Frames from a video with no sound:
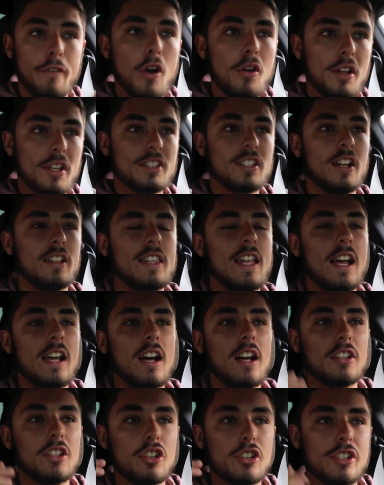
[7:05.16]
focus on
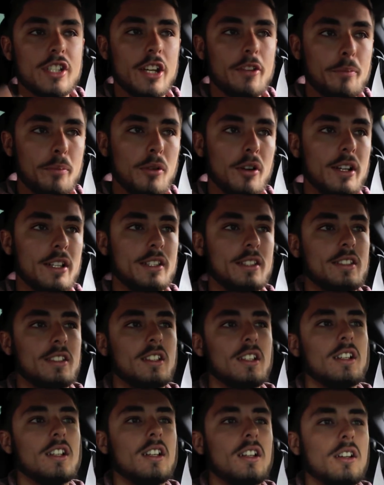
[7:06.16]
that, on your shift points,
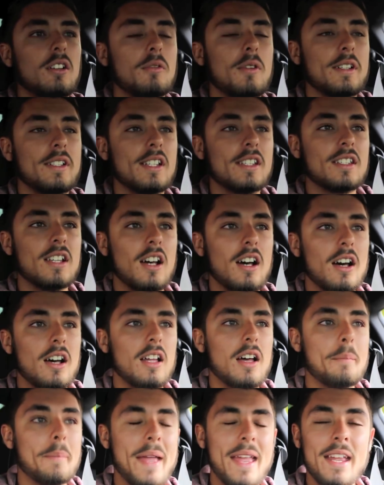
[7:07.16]
which is
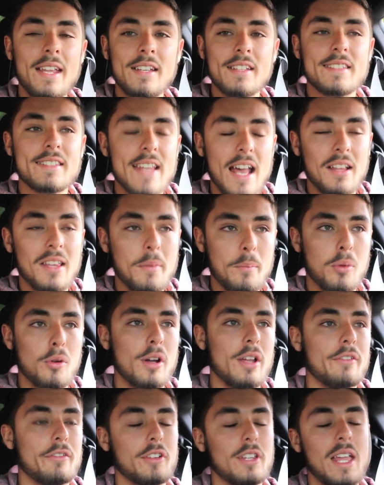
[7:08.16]
a main selling
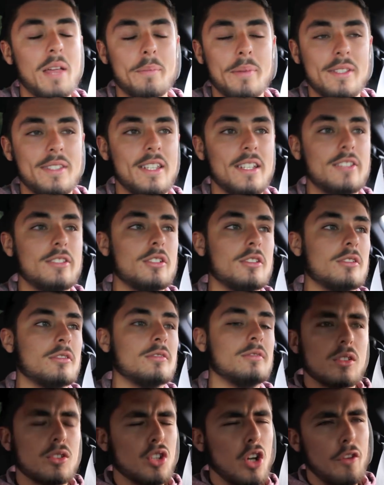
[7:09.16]
point for the MPT
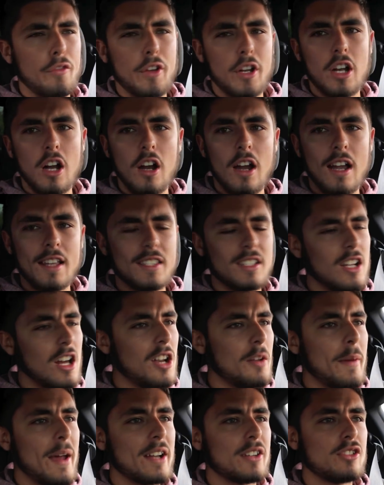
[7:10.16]
tune. So if your car has an
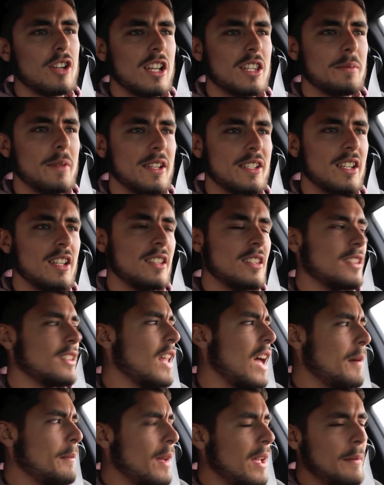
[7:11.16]
automatic transmission,
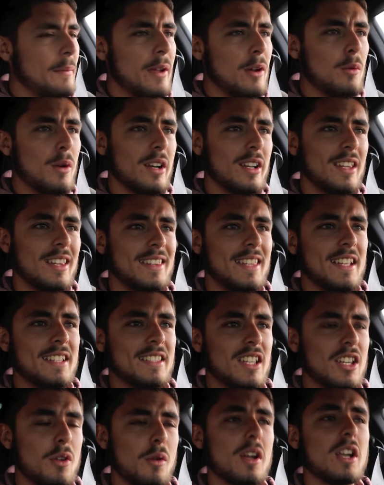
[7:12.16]
that may be one of the
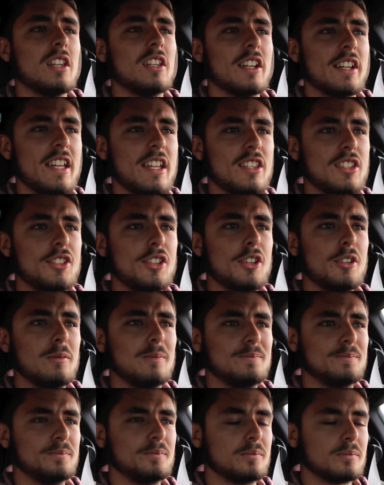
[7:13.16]
things that you want to look
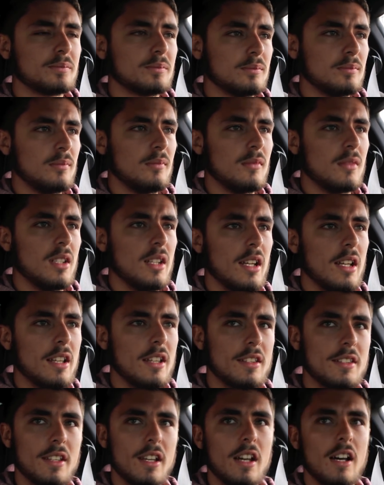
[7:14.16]
into,
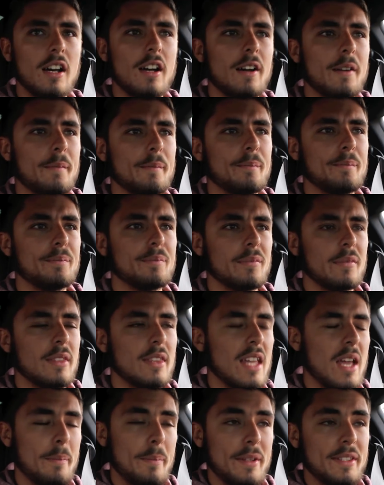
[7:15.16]
is the
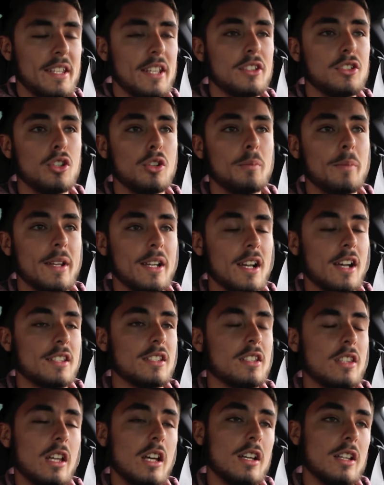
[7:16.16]
MPT tune,
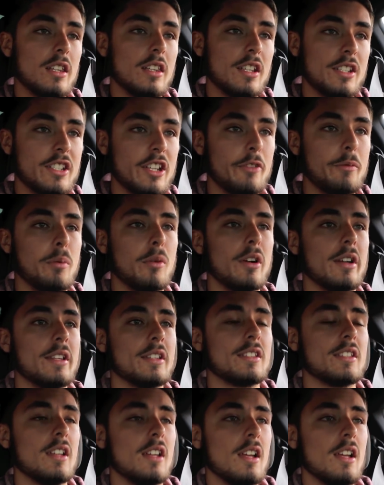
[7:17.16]
because of the shift points.